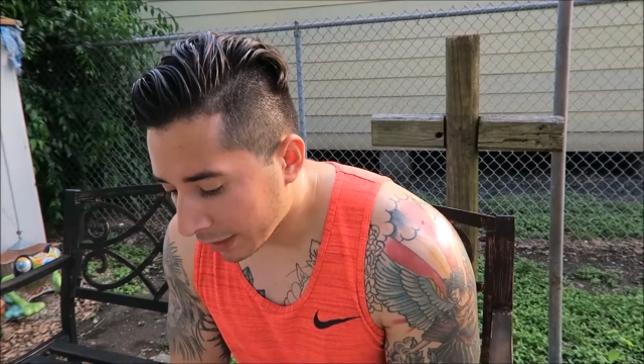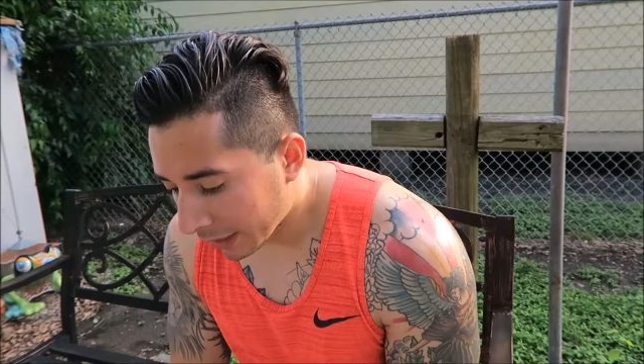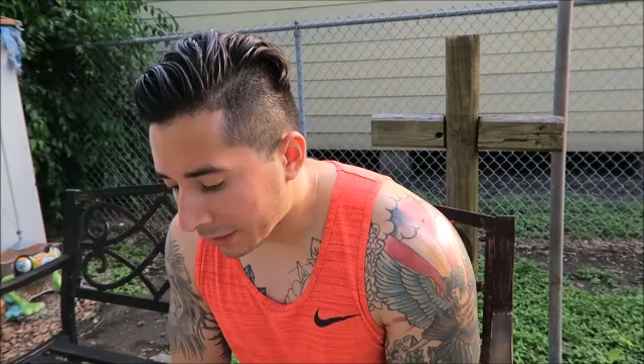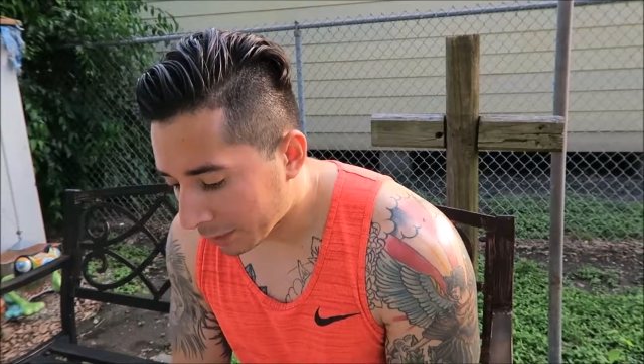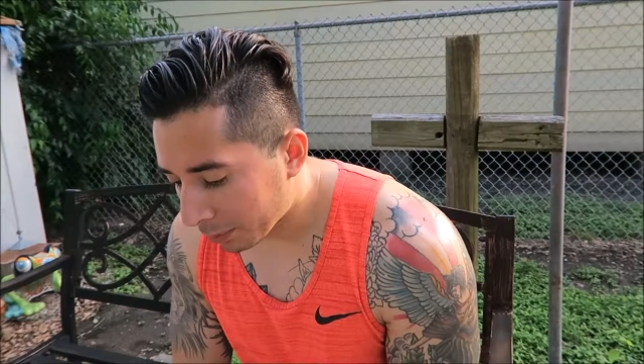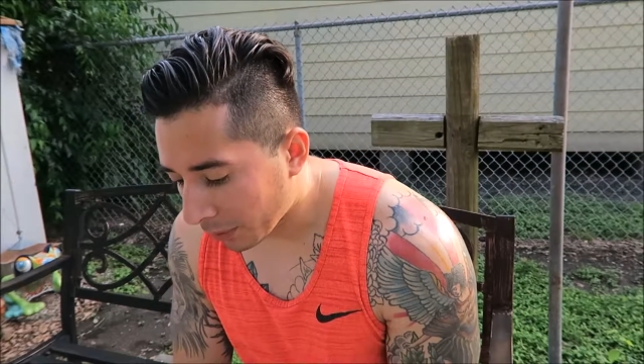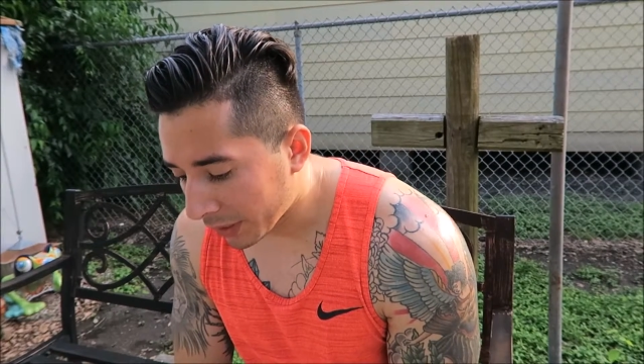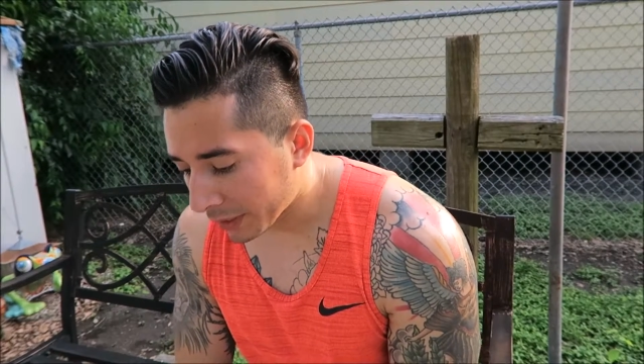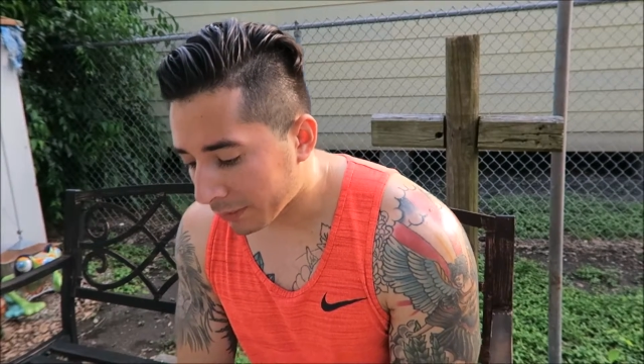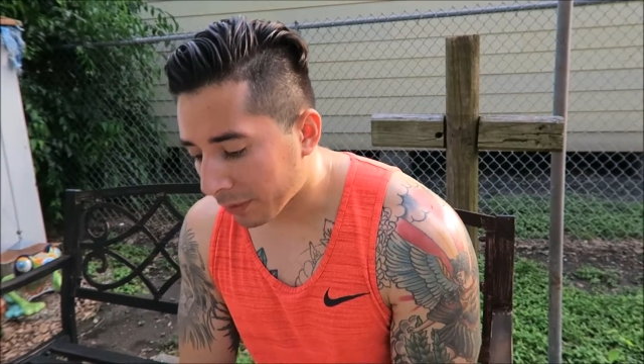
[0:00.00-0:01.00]
is
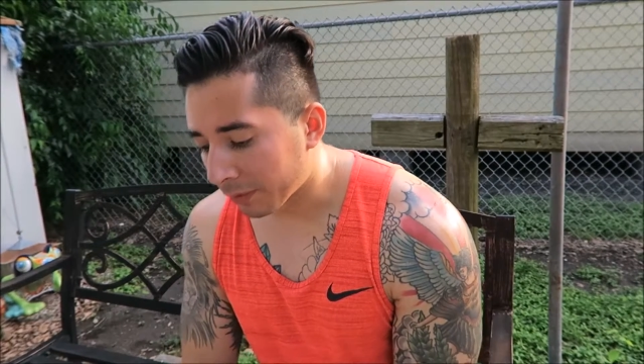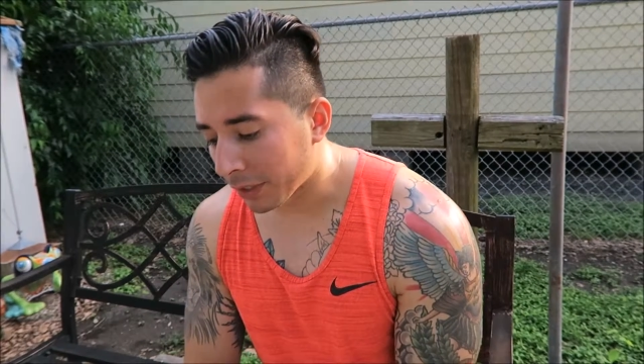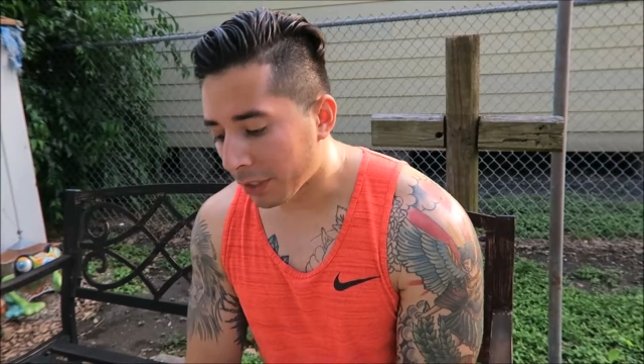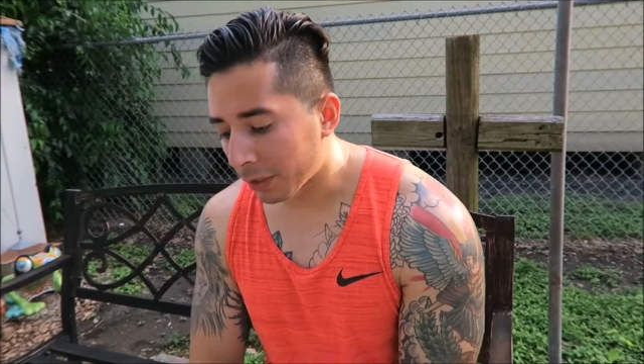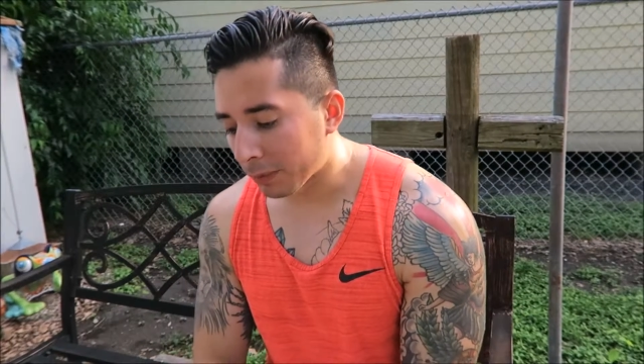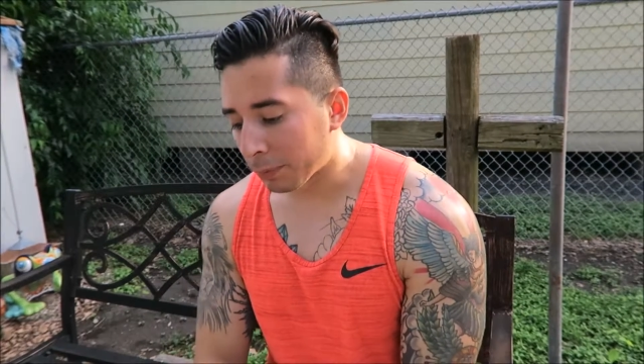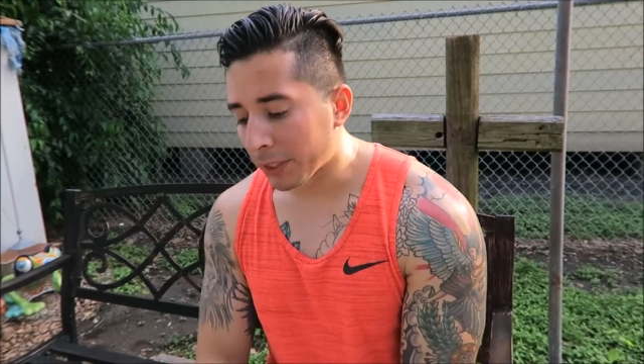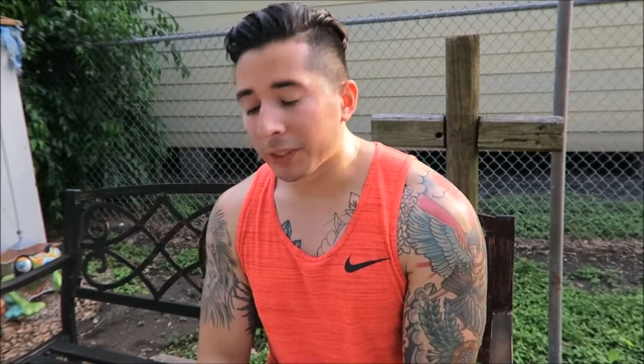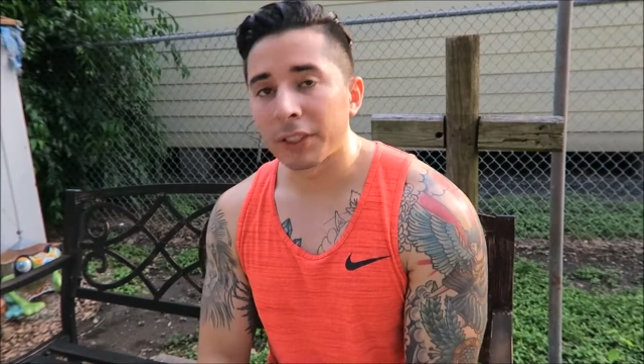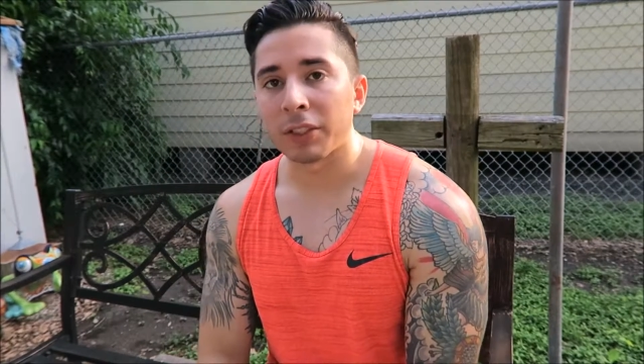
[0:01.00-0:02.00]
praying from an
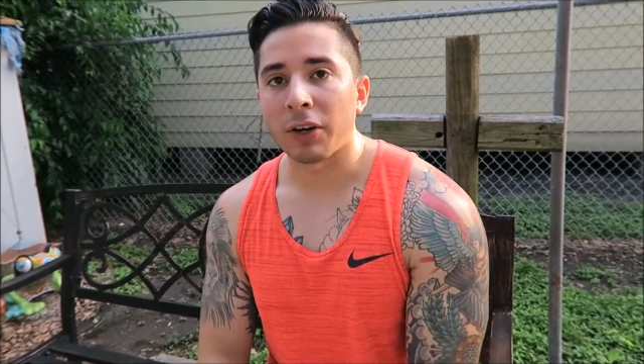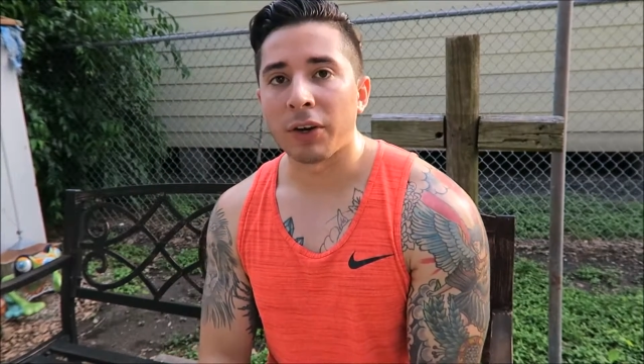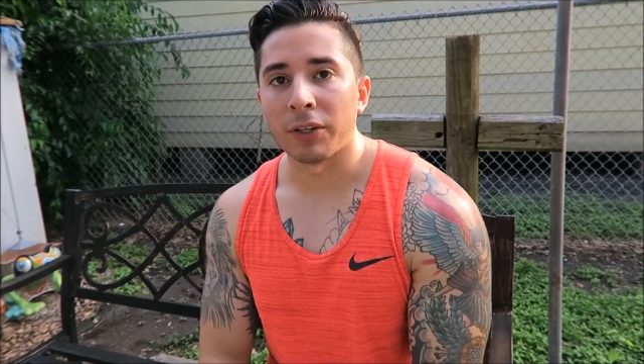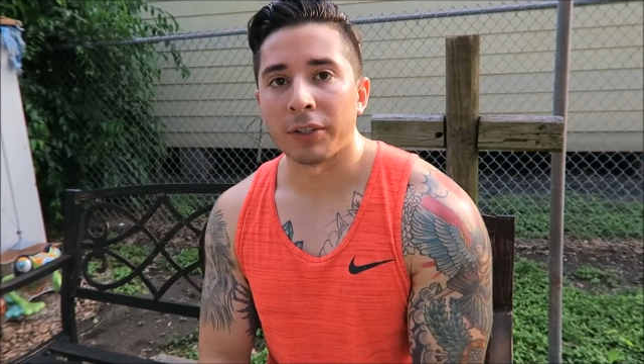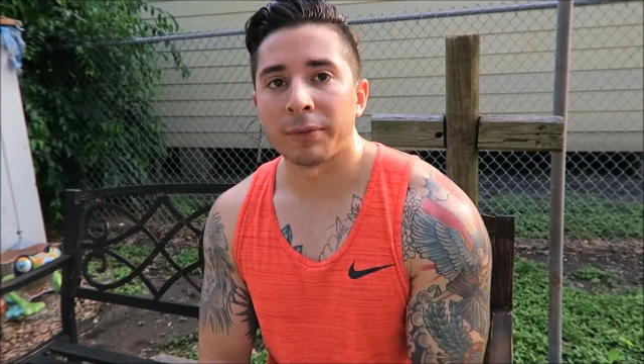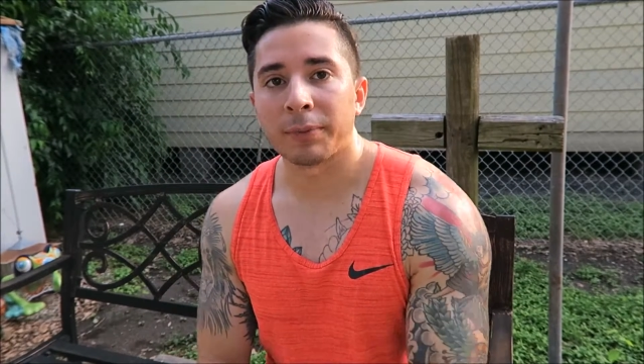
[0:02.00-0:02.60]
unrepentant heart.